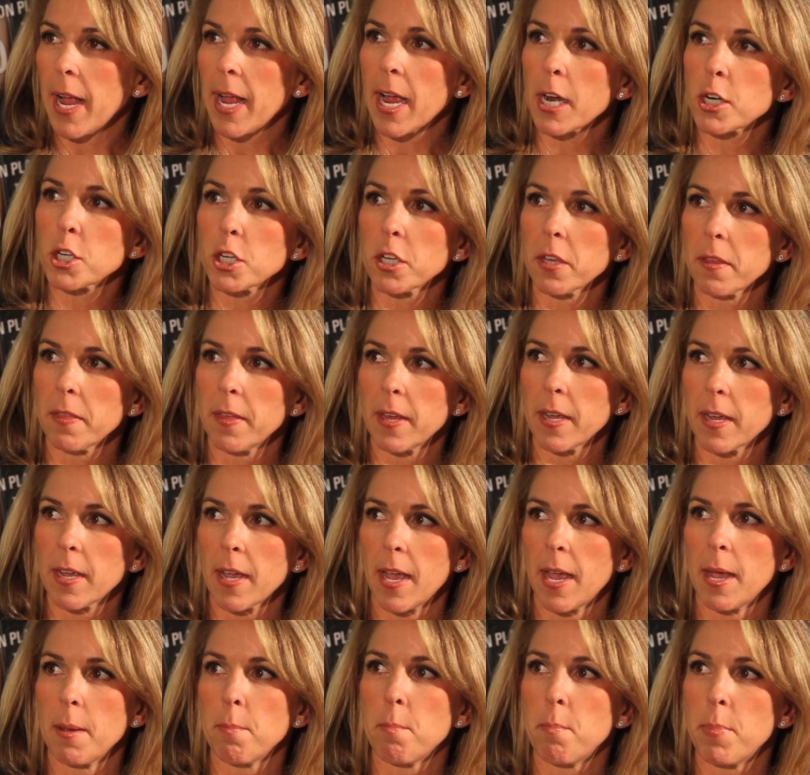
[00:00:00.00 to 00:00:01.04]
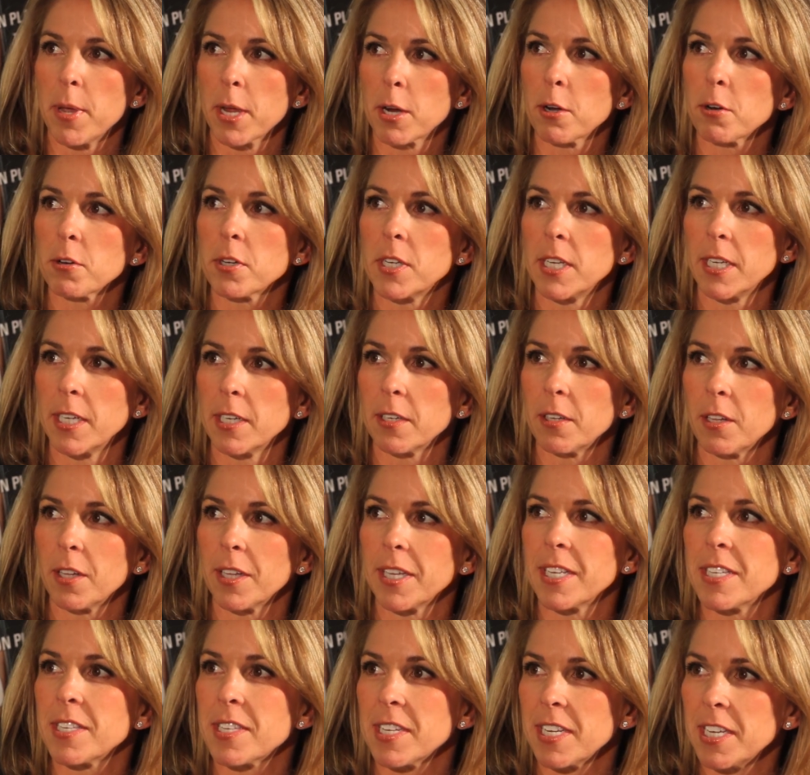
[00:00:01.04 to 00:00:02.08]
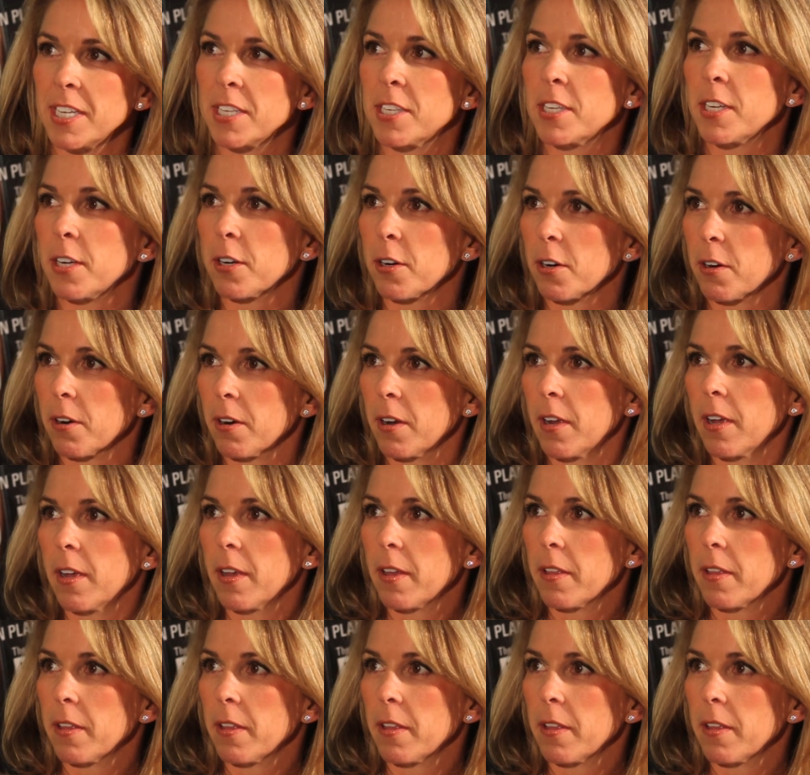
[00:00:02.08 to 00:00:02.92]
I actually think a bigger deal is easier